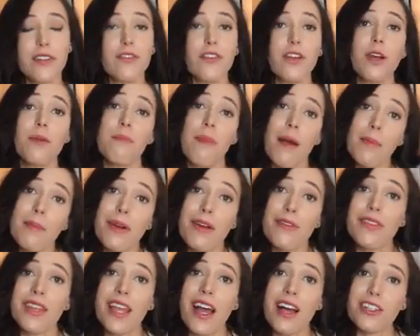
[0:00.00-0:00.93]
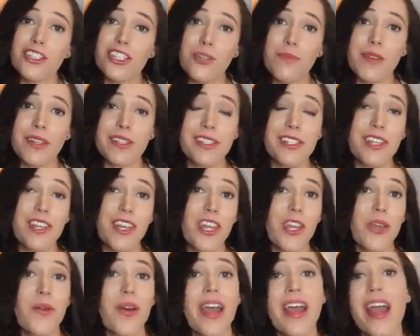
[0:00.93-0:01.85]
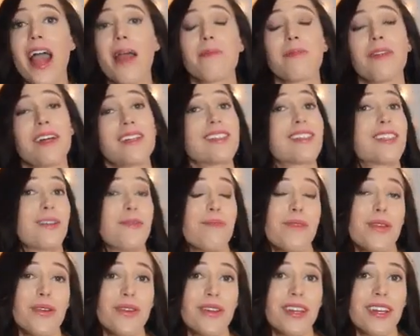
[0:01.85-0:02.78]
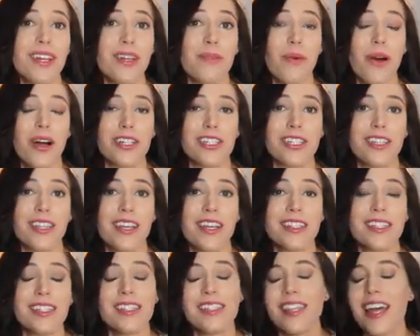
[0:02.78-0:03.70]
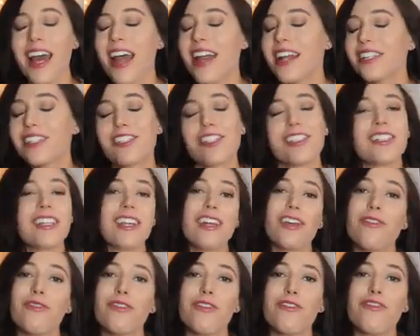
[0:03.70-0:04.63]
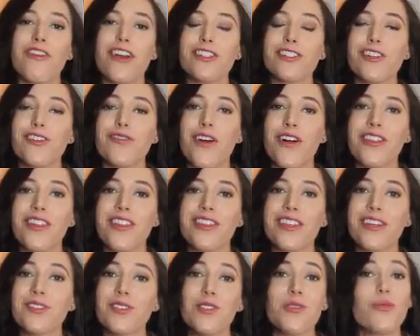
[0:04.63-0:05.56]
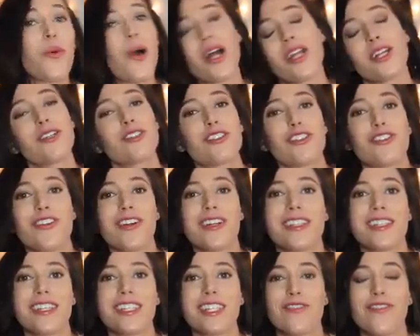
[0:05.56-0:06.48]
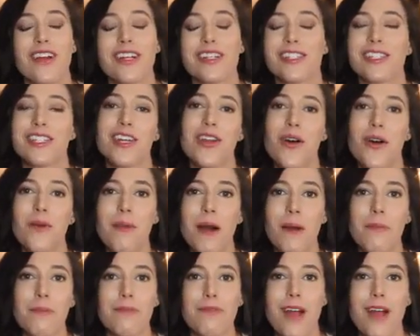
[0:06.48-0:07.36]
And if you're a member of the LGBTQAI+ community watching this, then it's just a little refresher of all the things you want your straight cis friends to know about